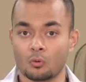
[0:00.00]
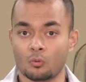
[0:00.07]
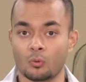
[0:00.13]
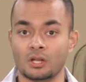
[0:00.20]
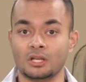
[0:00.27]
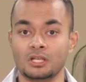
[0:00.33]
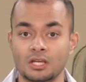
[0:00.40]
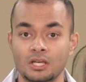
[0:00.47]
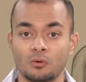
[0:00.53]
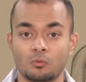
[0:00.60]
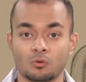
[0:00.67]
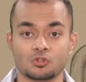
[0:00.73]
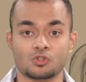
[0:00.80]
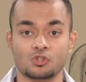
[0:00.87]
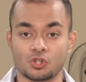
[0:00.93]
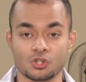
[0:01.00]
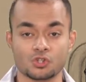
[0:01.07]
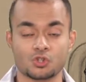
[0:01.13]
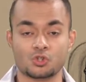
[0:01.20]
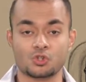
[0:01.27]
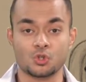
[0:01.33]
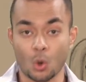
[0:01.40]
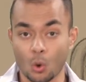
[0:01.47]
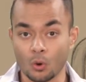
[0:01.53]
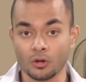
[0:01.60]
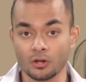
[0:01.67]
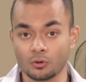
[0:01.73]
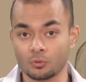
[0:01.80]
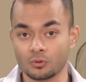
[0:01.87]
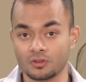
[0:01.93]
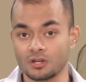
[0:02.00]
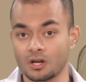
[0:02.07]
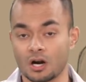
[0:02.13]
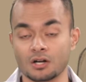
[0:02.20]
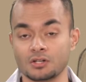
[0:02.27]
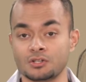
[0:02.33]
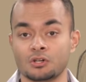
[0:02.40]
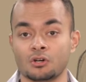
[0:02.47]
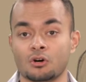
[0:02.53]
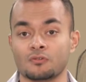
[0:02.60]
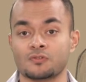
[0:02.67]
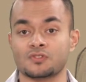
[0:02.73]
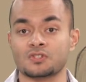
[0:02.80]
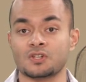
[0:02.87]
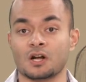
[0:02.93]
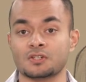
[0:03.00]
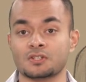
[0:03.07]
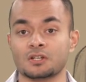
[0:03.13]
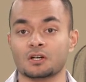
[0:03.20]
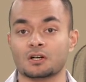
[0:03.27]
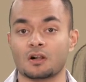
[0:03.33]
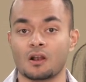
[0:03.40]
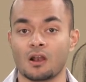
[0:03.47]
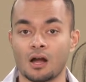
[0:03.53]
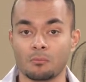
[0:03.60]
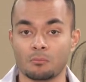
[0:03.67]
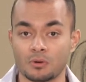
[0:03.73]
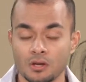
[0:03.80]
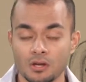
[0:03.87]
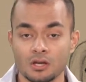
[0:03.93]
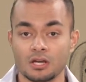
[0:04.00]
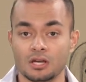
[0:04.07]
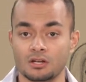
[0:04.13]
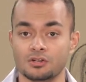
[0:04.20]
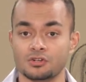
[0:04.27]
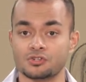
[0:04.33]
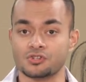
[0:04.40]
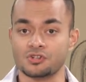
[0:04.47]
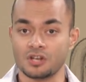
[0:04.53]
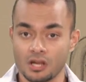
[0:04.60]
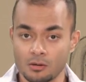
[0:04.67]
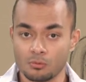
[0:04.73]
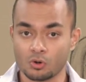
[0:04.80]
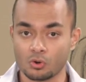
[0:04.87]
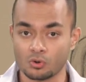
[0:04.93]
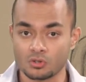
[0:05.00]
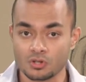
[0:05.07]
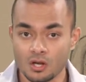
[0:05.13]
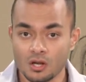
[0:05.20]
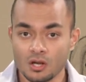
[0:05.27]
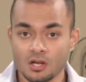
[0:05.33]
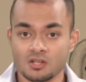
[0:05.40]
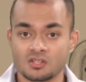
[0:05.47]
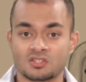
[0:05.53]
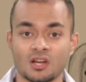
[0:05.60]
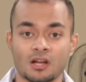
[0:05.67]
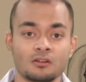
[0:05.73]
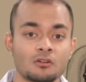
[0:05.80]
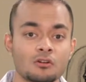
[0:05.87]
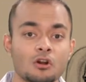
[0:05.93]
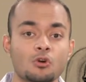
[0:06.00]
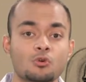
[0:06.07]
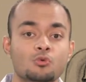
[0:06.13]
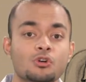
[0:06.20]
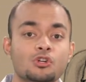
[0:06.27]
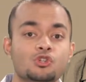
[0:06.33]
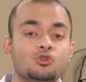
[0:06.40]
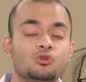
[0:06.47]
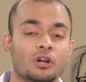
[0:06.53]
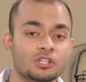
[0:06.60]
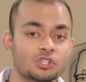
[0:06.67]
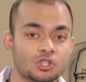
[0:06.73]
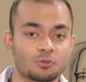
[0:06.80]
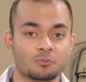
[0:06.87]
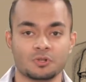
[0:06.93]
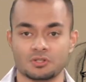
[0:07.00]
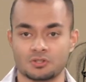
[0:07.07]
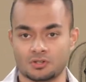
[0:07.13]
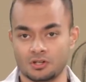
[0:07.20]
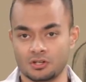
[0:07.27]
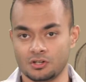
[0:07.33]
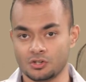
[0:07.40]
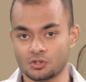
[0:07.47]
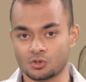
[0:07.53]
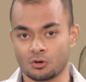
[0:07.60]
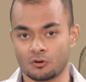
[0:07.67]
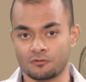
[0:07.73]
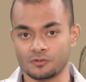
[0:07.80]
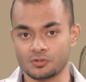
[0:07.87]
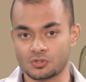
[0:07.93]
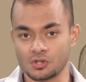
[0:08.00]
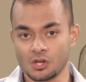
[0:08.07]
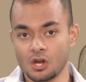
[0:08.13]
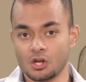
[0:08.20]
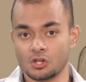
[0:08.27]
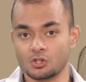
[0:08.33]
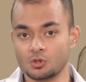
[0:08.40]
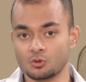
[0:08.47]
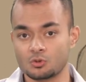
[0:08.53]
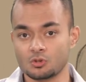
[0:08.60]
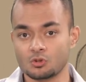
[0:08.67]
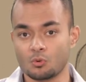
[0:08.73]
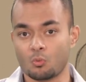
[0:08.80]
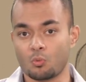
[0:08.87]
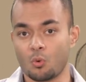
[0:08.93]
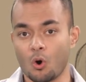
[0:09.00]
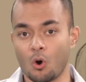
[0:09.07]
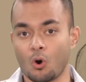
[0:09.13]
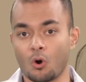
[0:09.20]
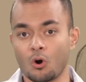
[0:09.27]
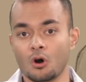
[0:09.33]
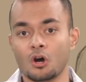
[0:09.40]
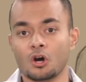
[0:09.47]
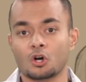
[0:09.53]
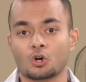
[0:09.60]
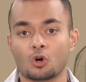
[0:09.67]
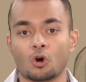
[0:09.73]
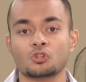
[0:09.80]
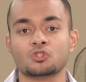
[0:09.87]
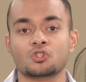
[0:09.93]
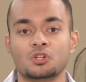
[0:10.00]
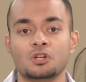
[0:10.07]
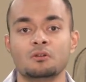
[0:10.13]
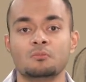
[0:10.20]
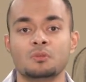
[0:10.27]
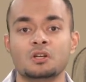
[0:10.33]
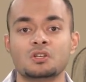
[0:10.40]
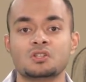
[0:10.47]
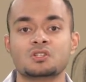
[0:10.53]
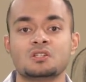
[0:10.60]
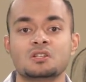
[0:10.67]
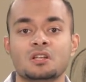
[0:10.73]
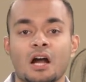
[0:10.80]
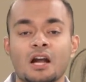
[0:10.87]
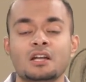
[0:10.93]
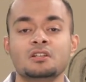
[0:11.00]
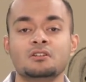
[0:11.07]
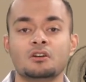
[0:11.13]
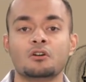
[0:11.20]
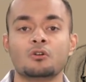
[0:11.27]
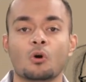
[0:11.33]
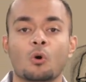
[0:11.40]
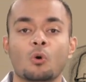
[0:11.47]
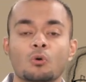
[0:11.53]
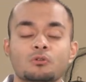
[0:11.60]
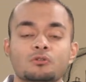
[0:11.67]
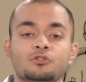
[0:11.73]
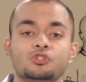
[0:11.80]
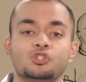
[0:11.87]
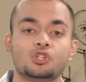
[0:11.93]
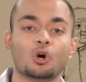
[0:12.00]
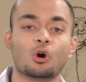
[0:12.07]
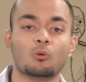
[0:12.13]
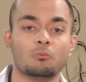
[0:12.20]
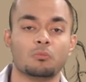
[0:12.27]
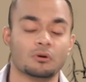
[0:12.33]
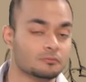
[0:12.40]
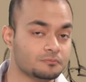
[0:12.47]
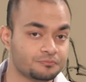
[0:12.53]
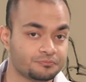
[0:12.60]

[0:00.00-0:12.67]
when he was just toying with the idea of starting a club in his neighborhood, sudden retrenchment in his office due to the war cost him his 9-year-old job.